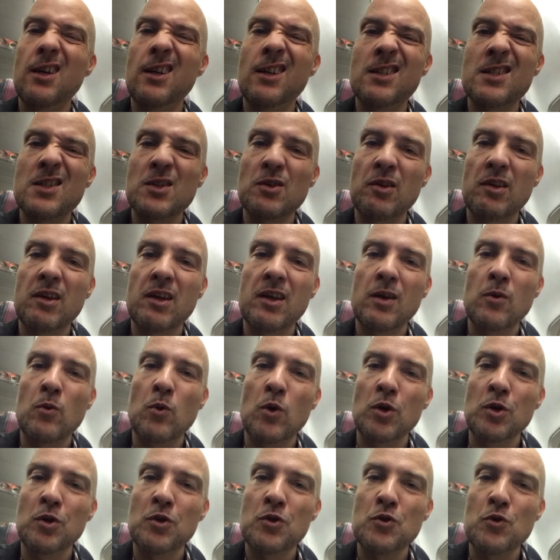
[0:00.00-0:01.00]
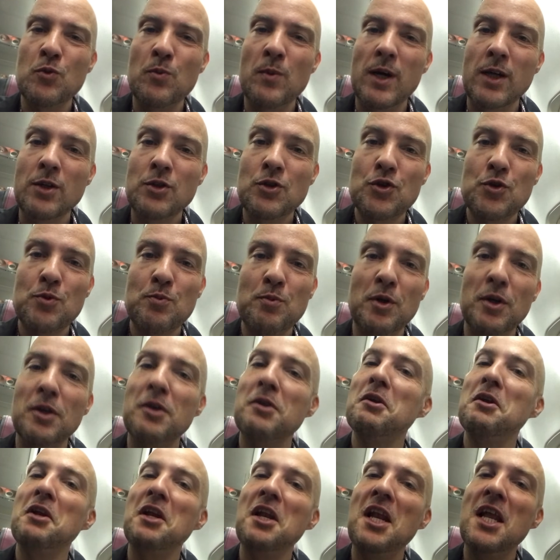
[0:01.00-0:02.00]
it's not that I want too much, but
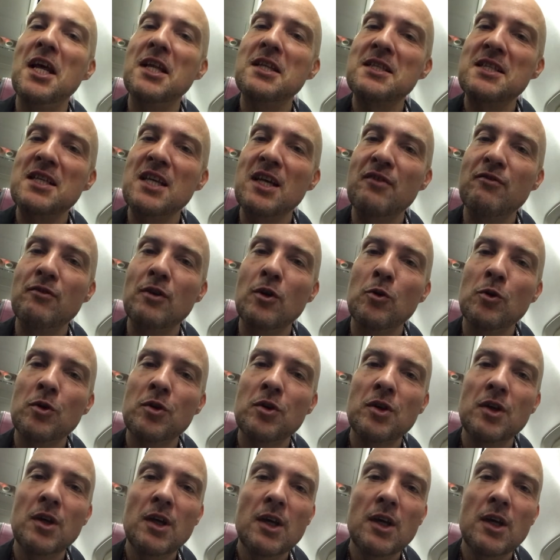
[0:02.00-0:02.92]
let's have a look.